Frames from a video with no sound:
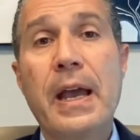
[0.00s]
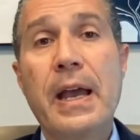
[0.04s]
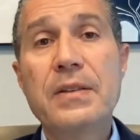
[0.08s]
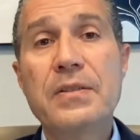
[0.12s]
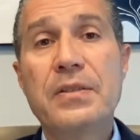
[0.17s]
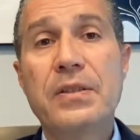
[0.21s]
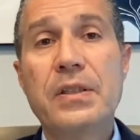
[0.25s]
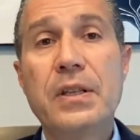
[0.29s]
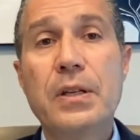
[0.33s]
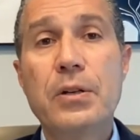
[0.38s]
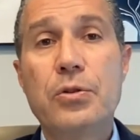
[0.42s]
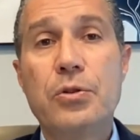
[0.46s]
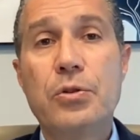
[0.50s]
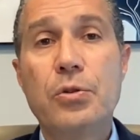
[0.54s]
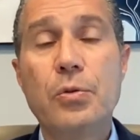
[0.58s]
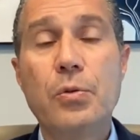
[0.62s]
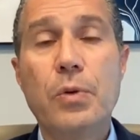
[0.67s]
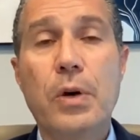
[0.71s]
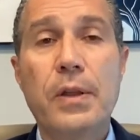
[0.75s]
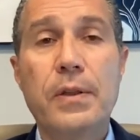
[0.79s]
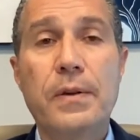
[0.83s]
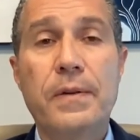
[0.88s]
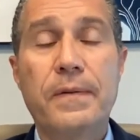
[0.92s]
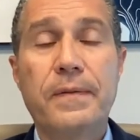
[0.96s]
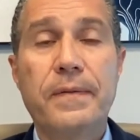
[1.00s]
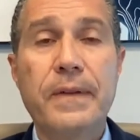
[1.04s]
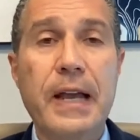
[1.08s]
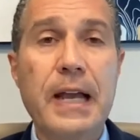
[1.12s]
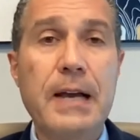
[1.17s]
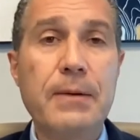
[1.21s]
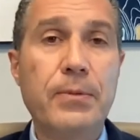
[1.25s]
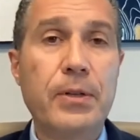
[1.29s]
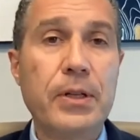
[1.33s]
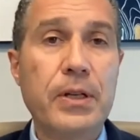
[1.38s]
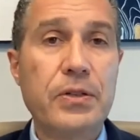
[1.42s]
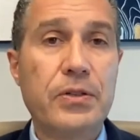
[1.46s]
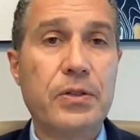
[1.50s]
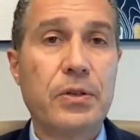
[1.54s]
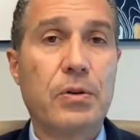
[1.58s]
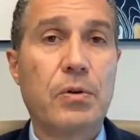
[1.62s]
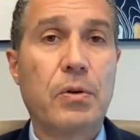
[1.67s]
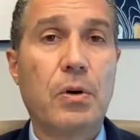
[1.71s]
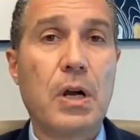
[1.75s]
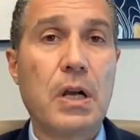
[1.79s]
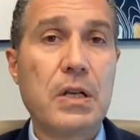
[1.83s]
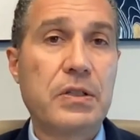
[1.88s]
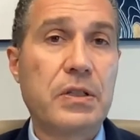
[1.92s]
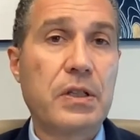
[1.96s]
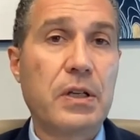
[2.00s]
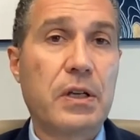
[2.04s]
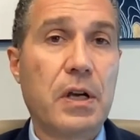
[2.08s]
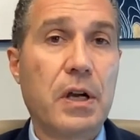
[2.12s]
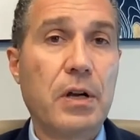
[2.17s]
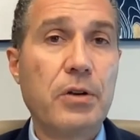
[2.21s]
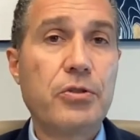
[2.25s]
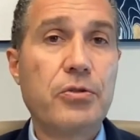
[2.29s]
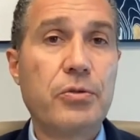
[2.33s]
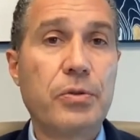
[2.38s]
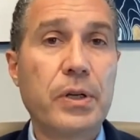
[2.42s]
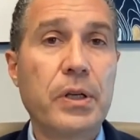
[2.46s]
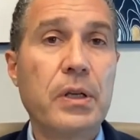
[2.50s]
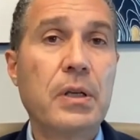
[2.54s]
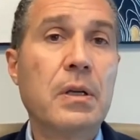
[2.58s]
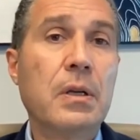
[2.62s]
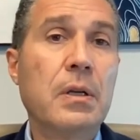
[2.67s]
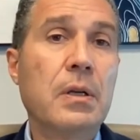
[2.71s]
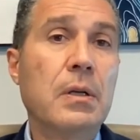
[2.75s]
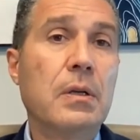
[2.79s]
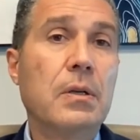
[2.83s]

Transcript: as did two other families across the country,